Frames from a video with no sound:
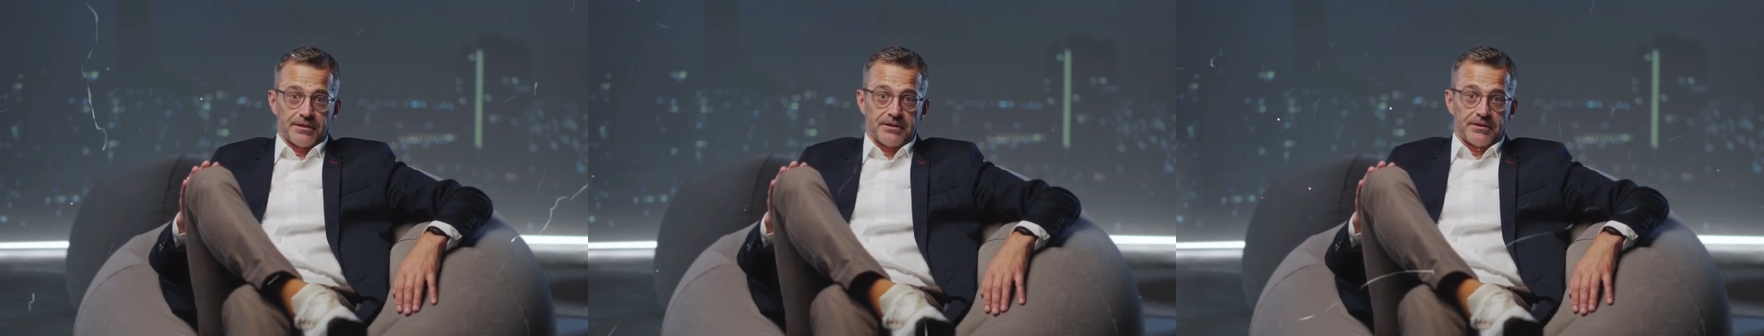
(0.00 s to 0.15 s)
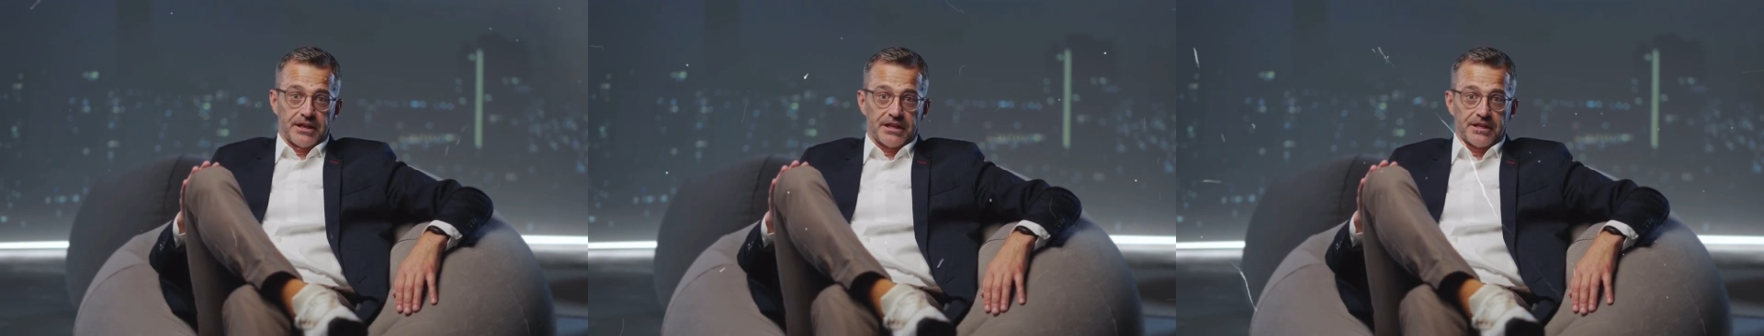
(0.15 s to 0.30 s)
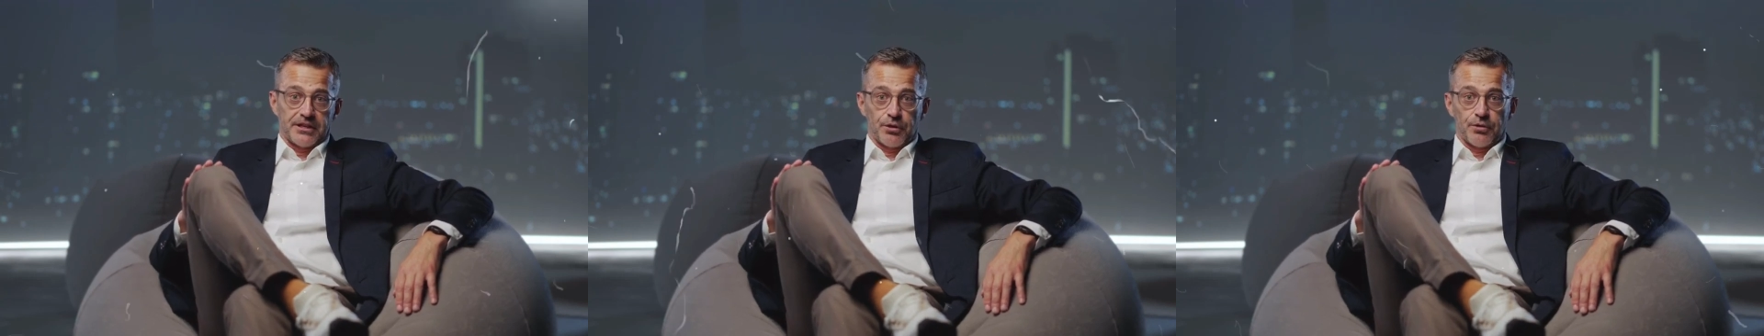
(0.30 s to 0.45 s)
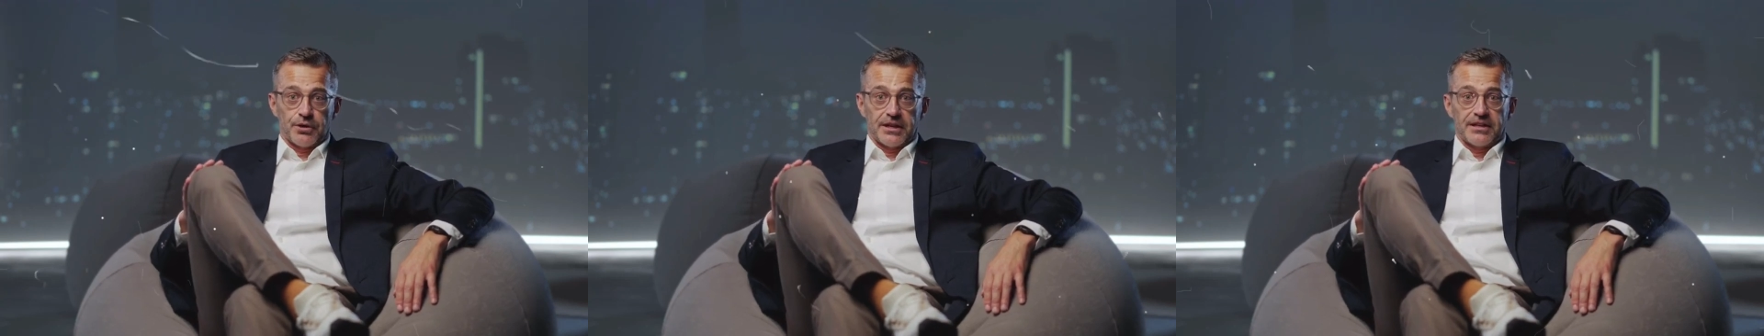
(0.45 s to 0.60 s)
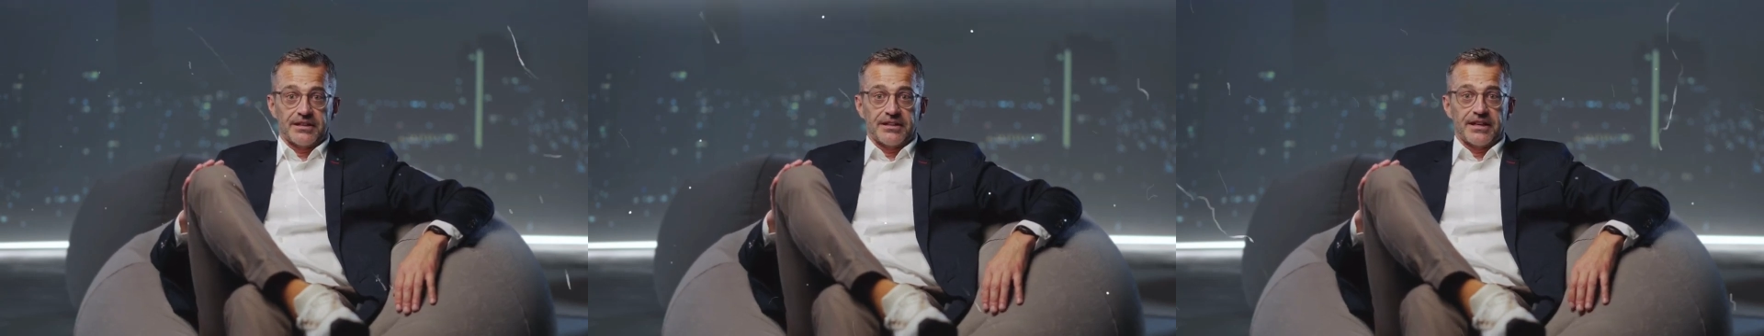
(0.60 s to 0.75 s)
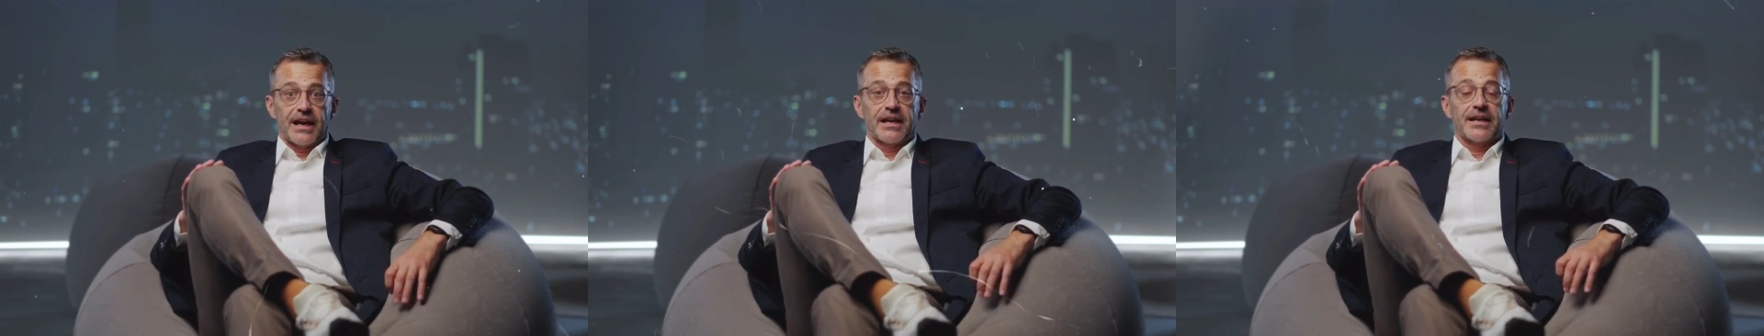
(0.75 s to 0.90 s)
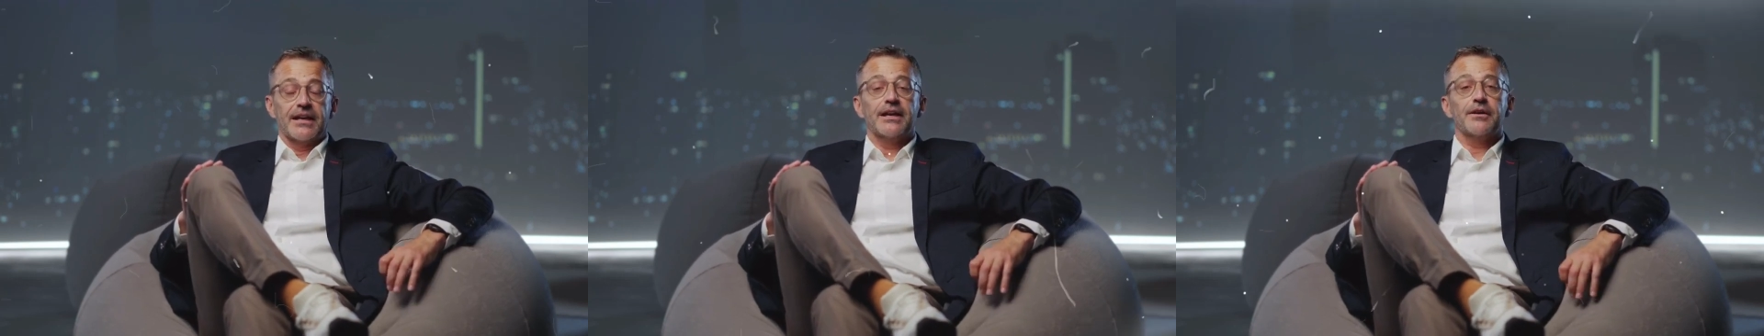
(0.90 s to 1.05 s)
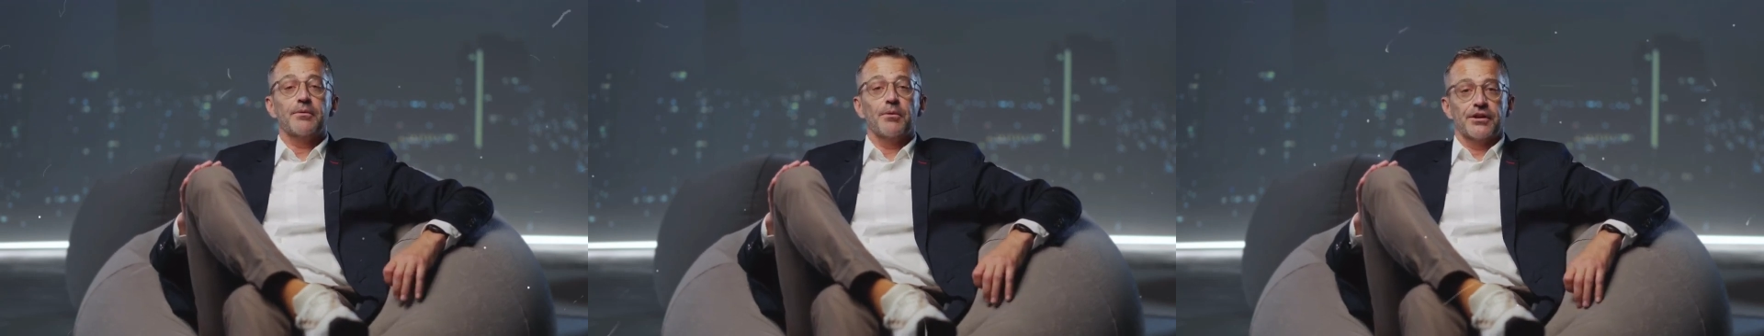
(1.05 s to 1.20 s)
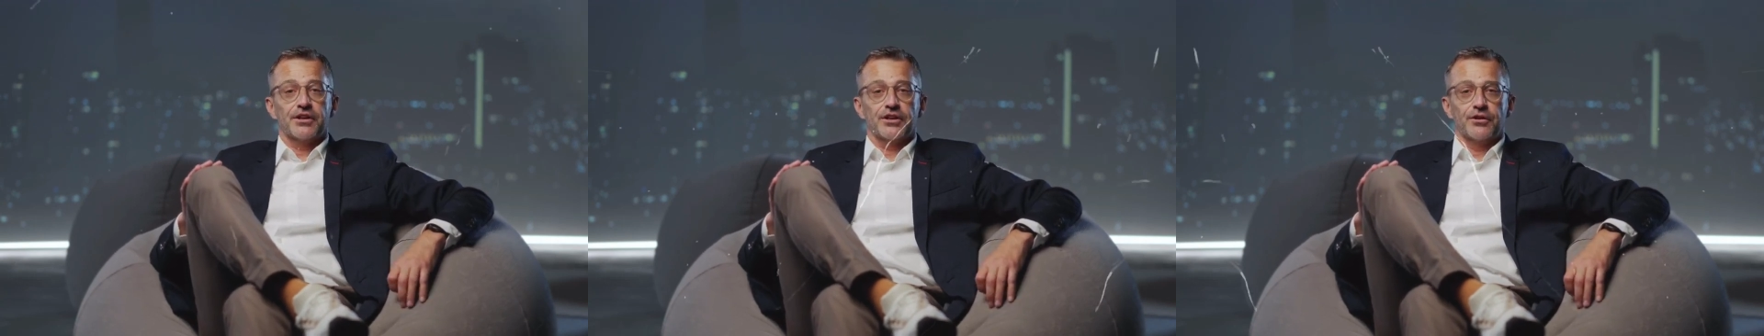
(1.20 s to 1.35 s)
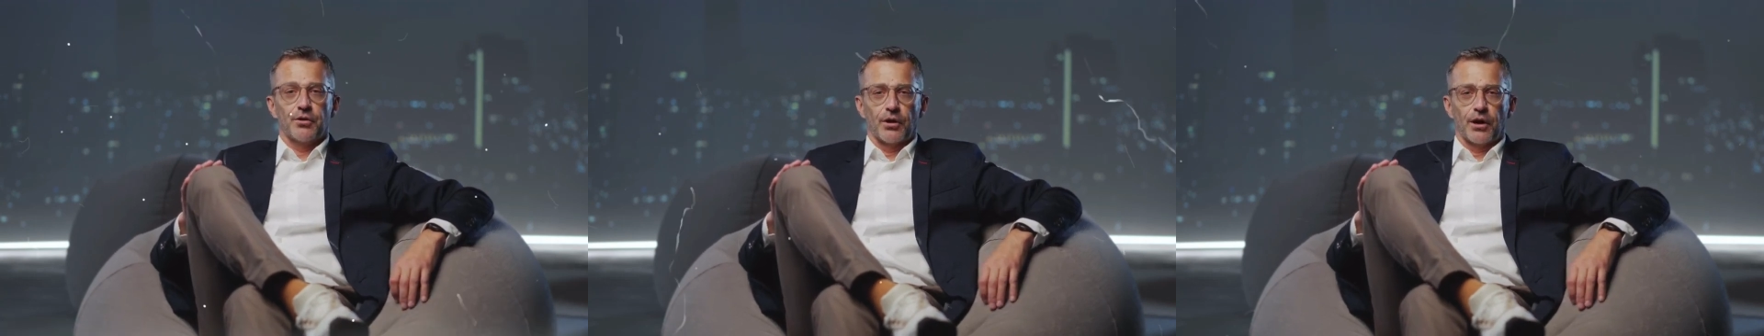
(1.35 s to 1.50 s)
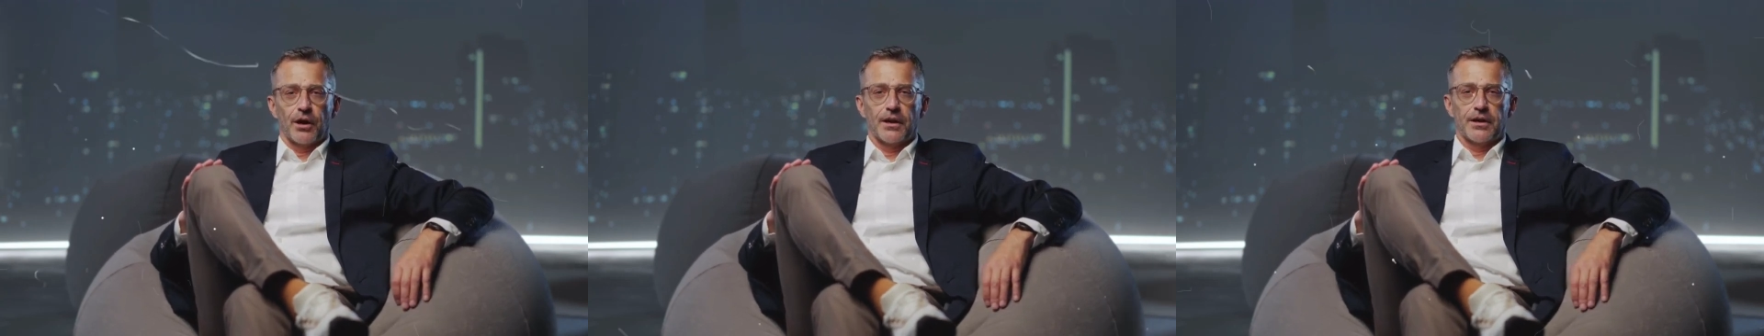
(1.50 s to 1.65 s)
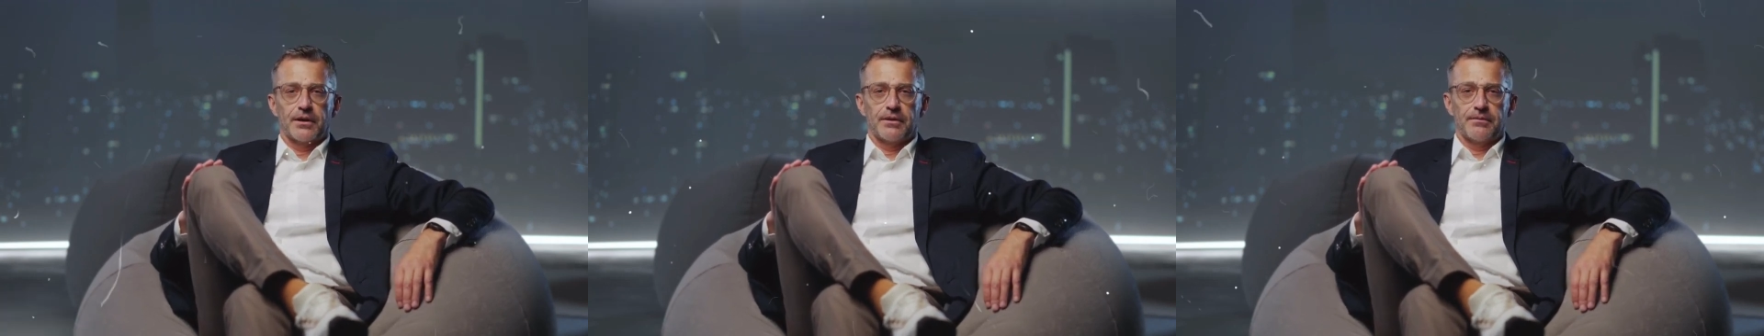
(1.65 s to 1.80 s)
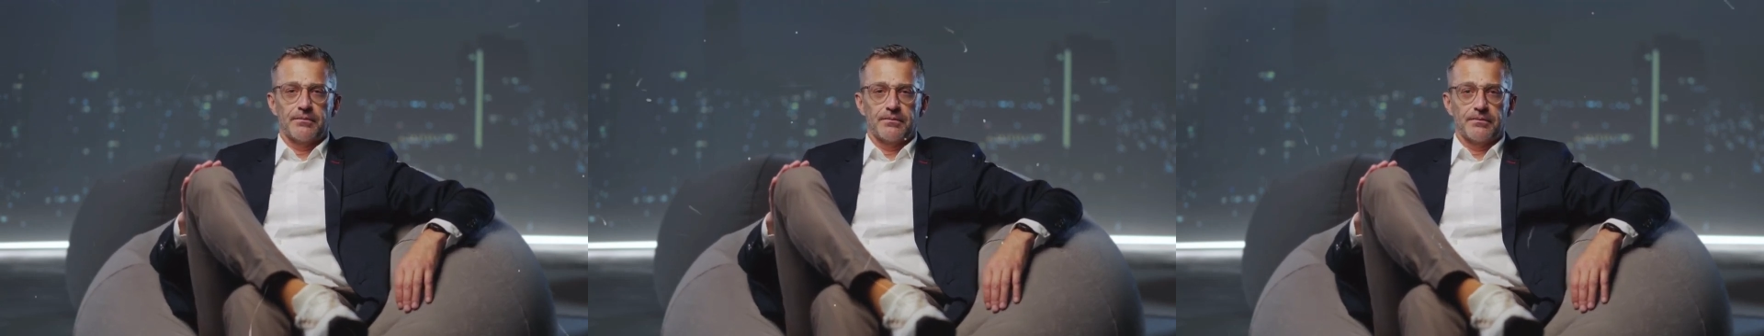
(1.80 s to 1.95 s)
they know exactly what you
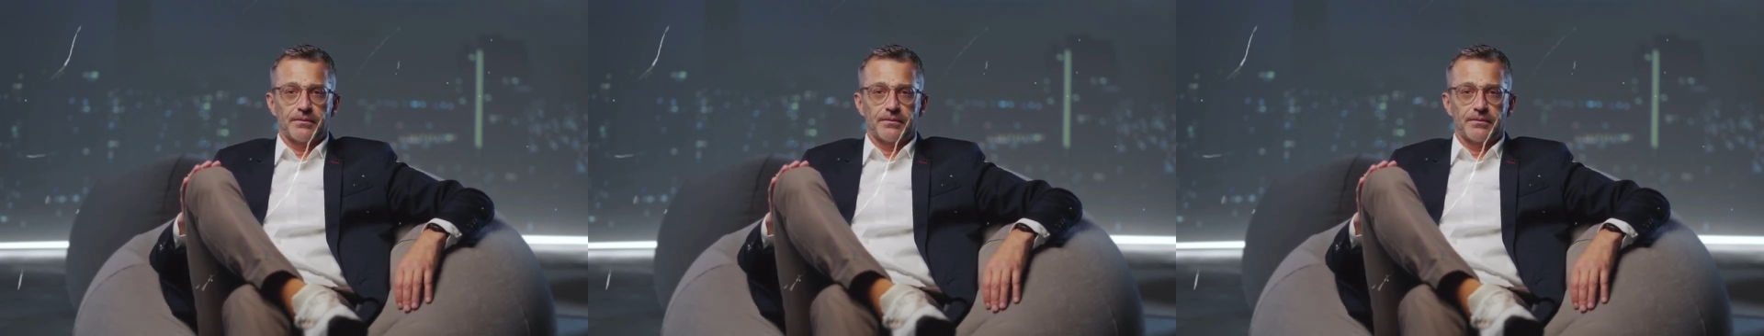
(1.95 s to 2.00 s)
are.